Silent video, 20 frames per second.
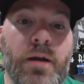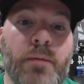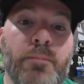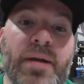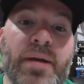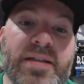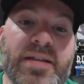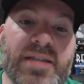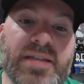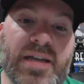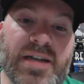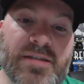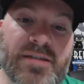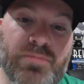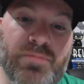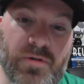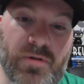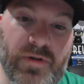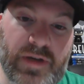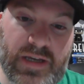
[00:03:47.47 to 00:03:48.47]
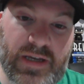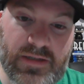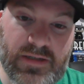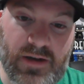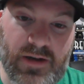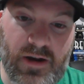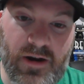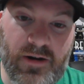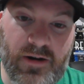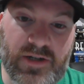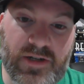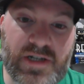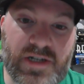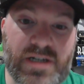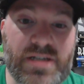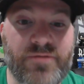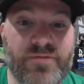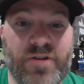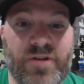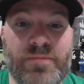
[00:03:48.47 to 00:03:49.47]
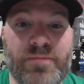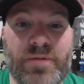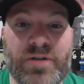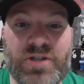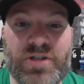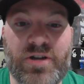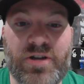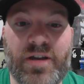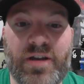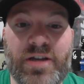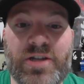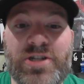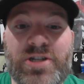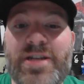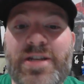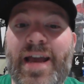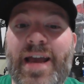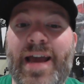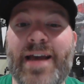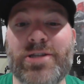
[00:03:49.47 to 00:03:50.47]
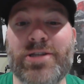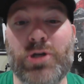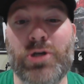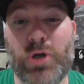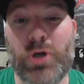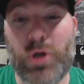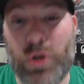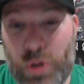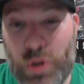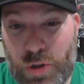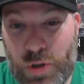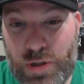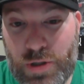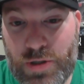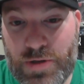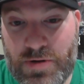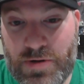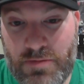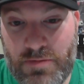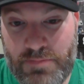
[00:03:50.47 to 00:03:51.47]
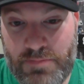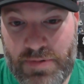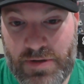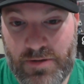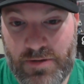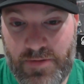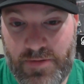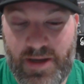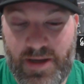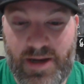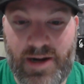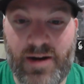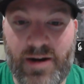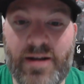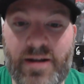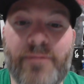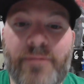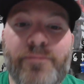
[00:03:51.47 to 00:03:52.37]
Ben's ex broke his heart. She's from Australia. She has her new boo there.